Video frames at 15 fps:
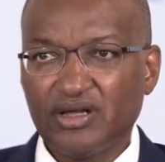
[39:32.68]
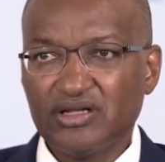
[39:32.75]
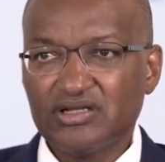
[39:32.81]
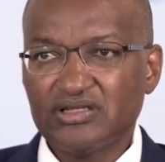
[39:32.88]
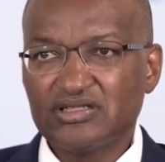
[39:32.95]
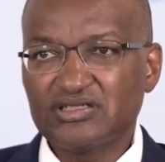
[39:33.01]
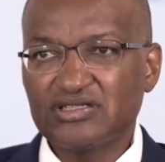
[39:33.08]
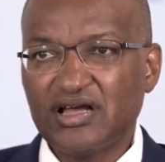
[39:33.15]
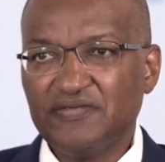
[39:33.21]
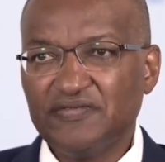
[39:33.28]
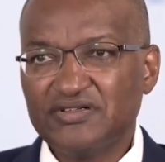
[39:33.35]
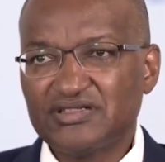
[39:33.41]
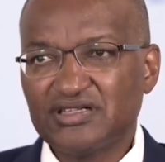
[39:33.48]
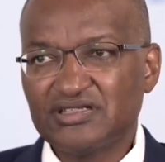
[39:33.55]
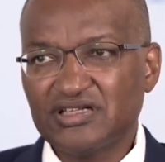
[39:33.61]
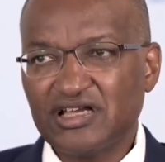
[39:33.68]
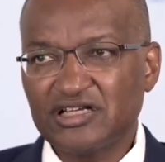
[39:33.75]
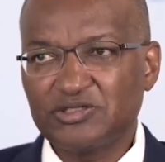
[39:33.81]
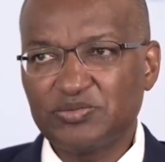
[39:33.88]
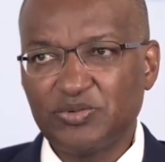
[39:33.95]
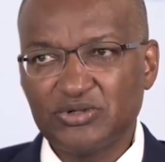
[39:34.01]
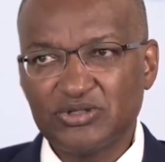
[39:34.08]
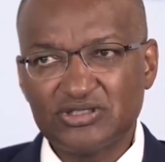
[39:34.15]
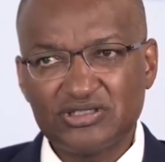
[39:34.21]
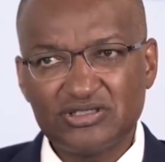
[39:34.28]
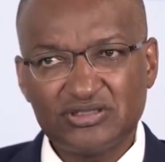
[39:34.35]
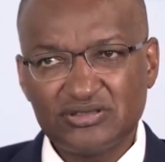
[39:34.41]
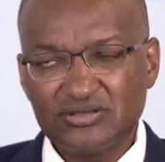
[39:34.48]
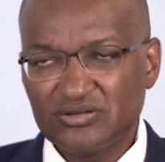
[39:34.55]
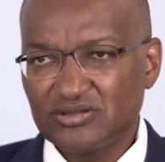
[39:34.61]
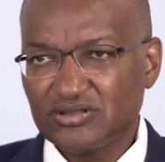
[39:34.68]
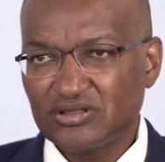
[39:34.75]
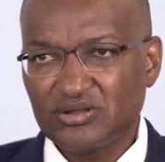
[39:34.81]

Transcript: Services exports,